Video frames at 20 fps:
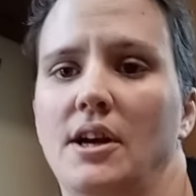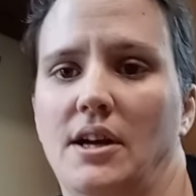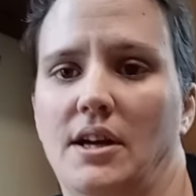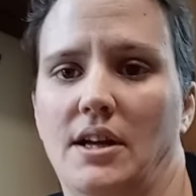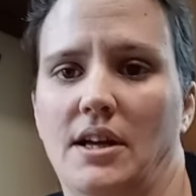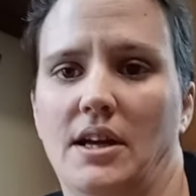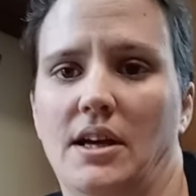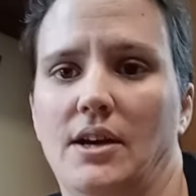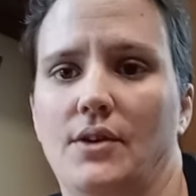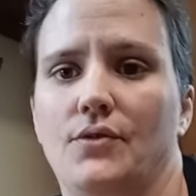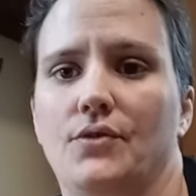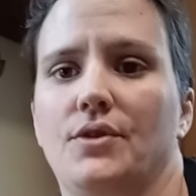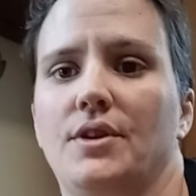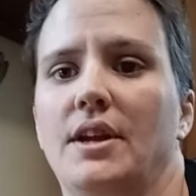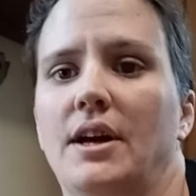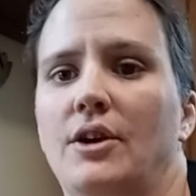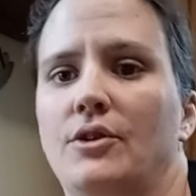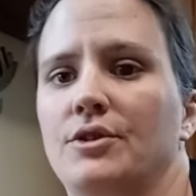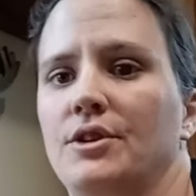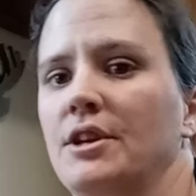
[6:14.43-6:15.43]
I have
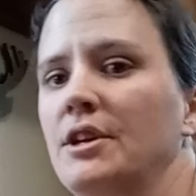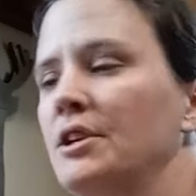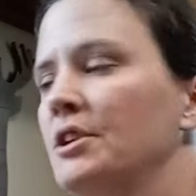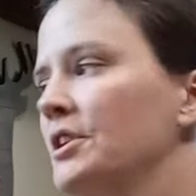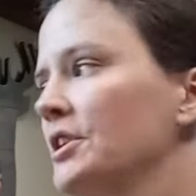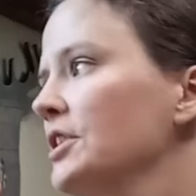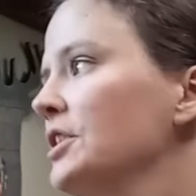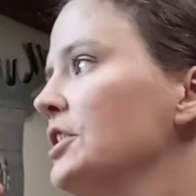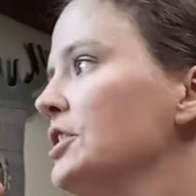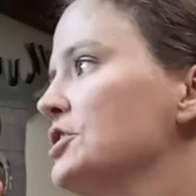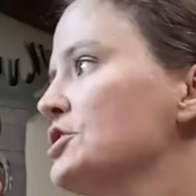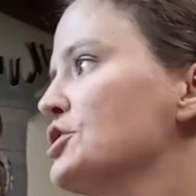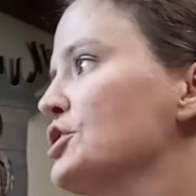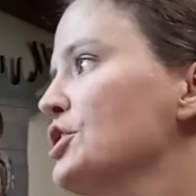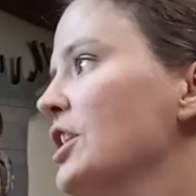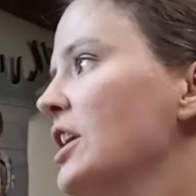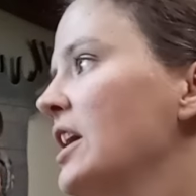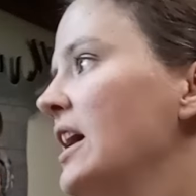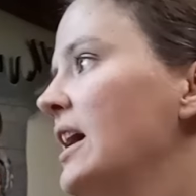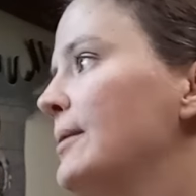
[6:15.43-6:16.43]
down there in the
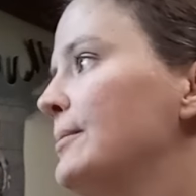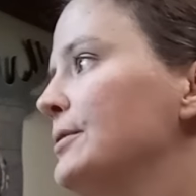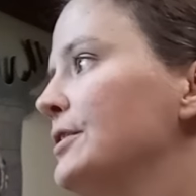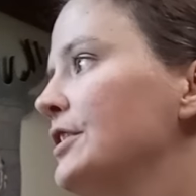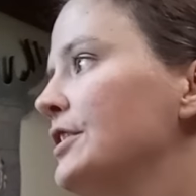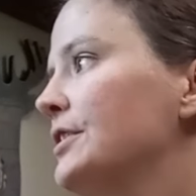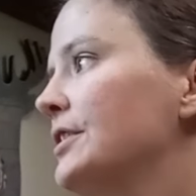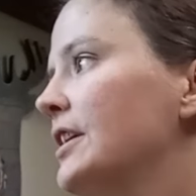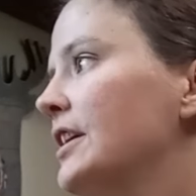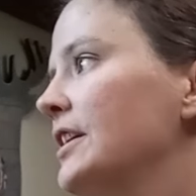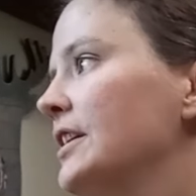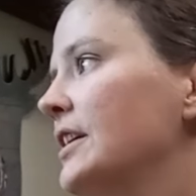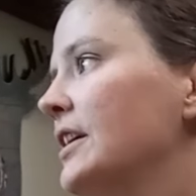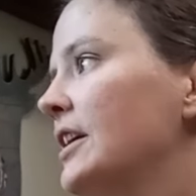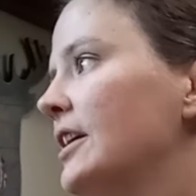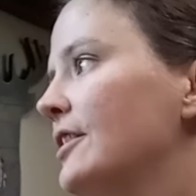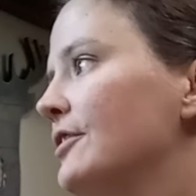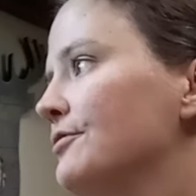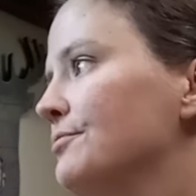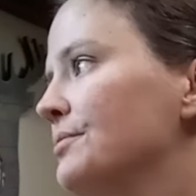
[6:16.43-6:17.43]
kitchen cabinet, I
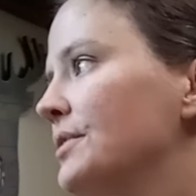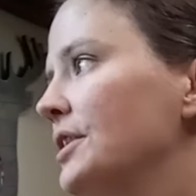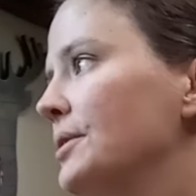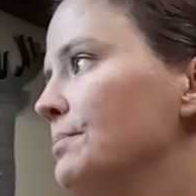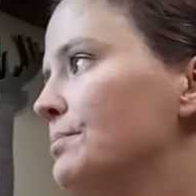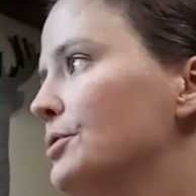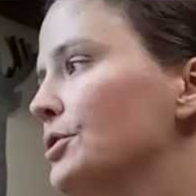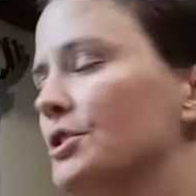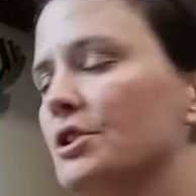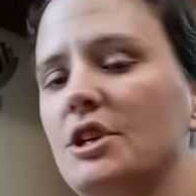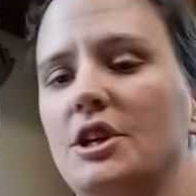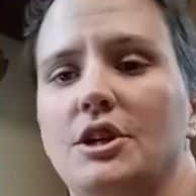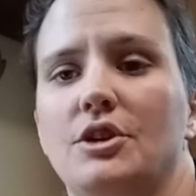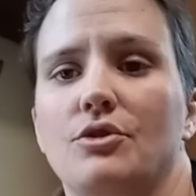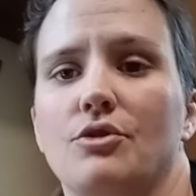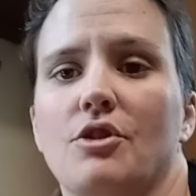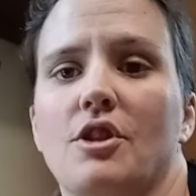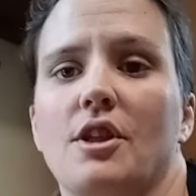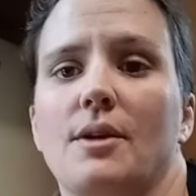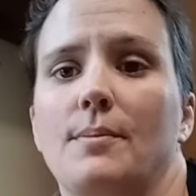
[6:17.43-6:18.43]
have my
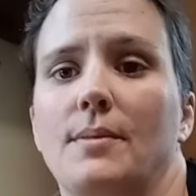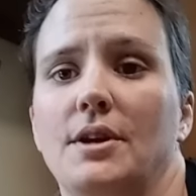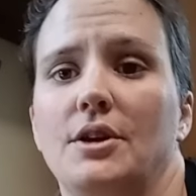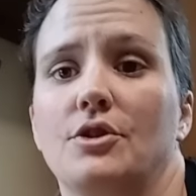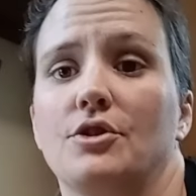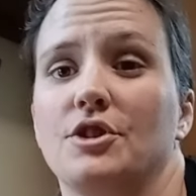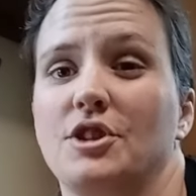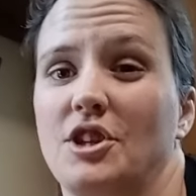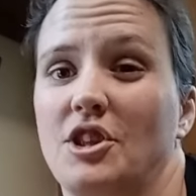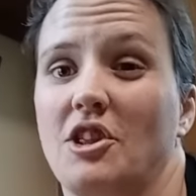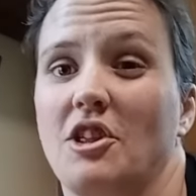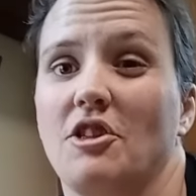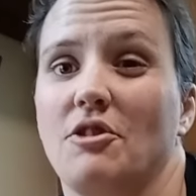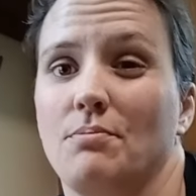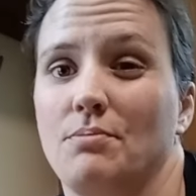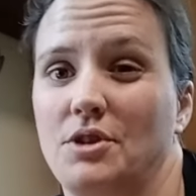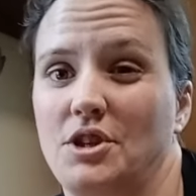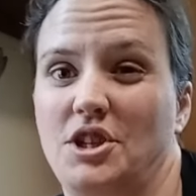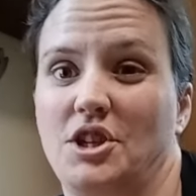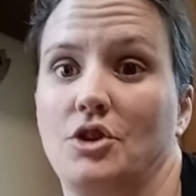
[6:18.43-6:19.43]
potatoes and my onions.
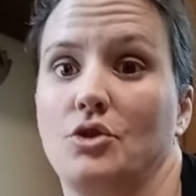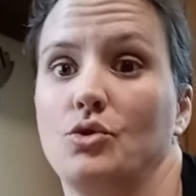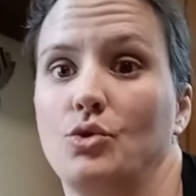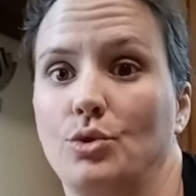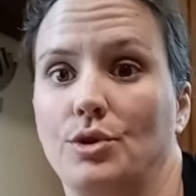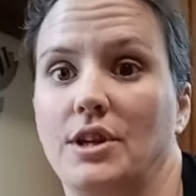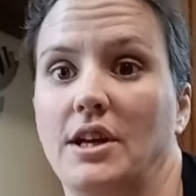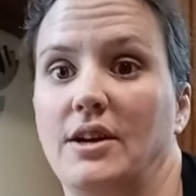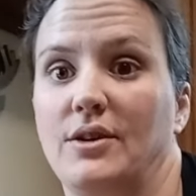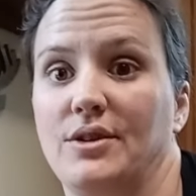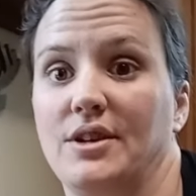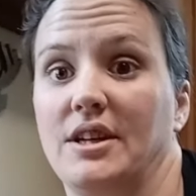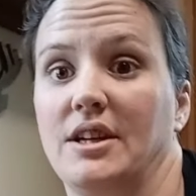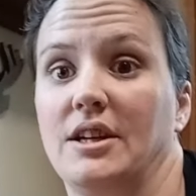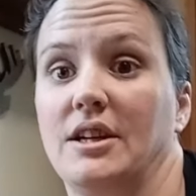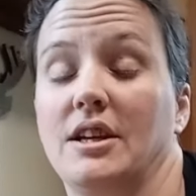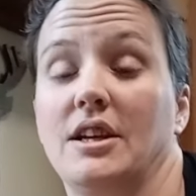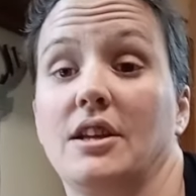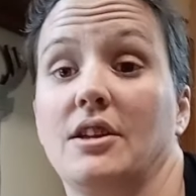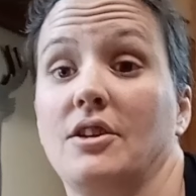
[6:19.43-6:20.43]
It's pretty cool down
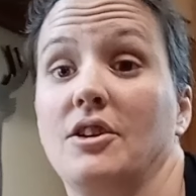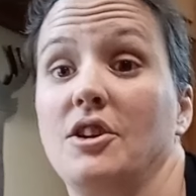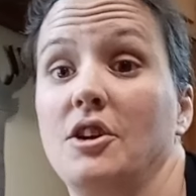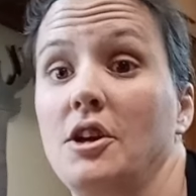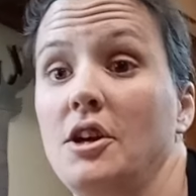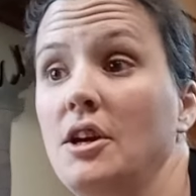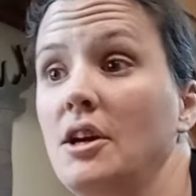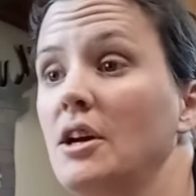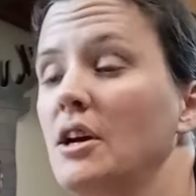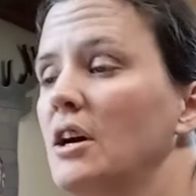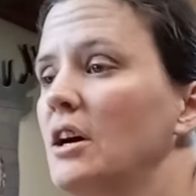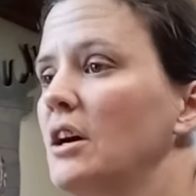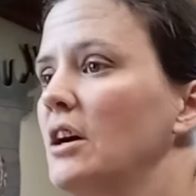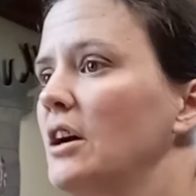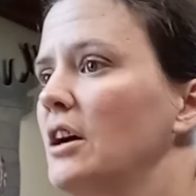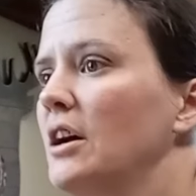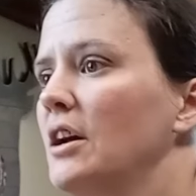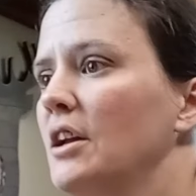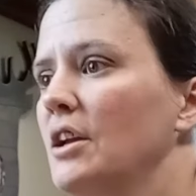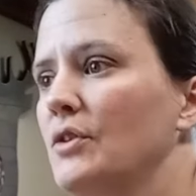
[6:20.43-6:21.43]
there, and
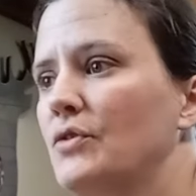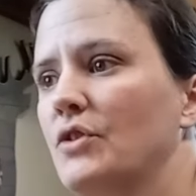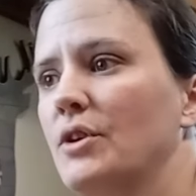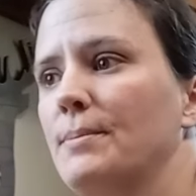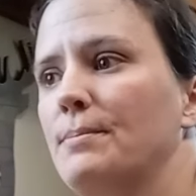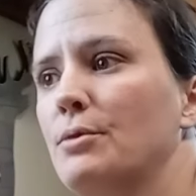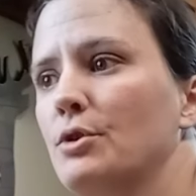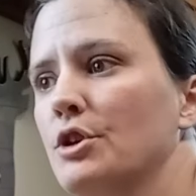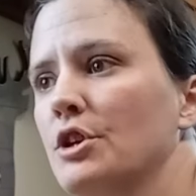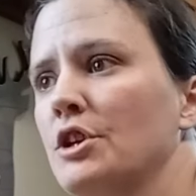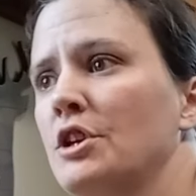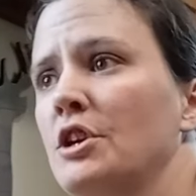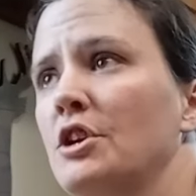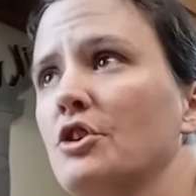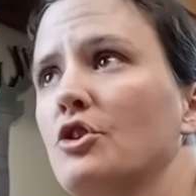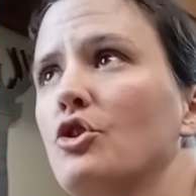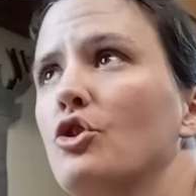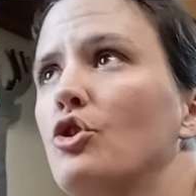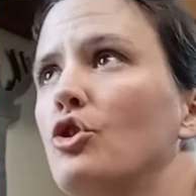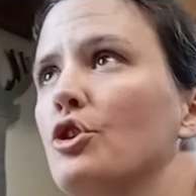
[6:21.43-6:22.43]
if I put it in
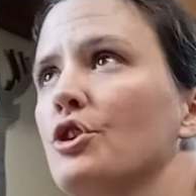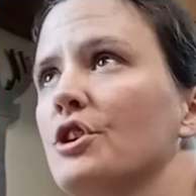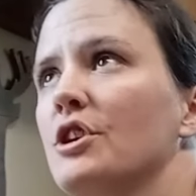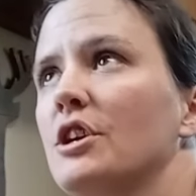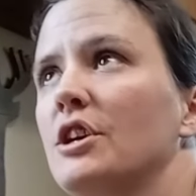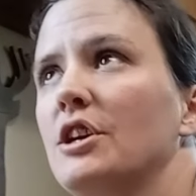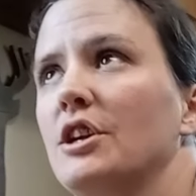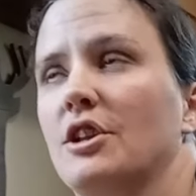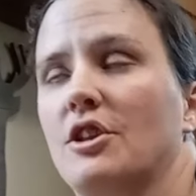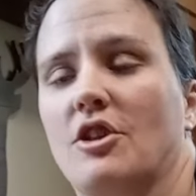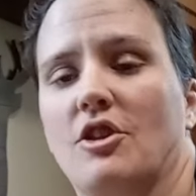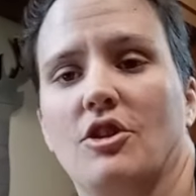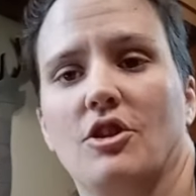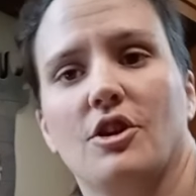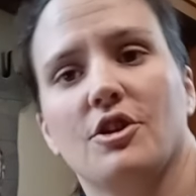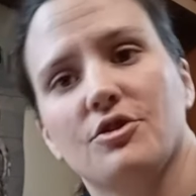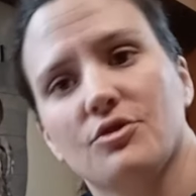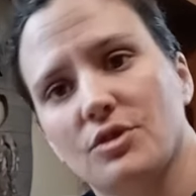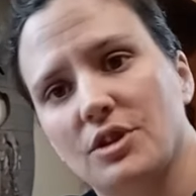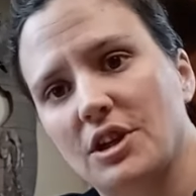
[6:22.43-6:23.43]
a corner, it's
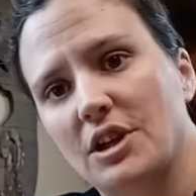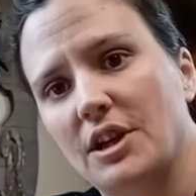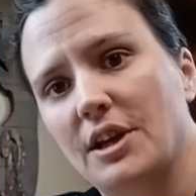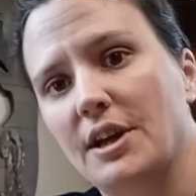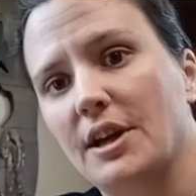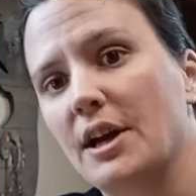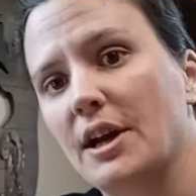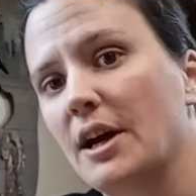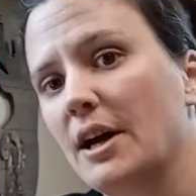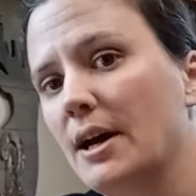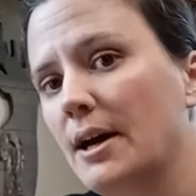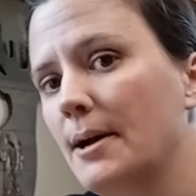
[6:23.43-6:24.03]
not really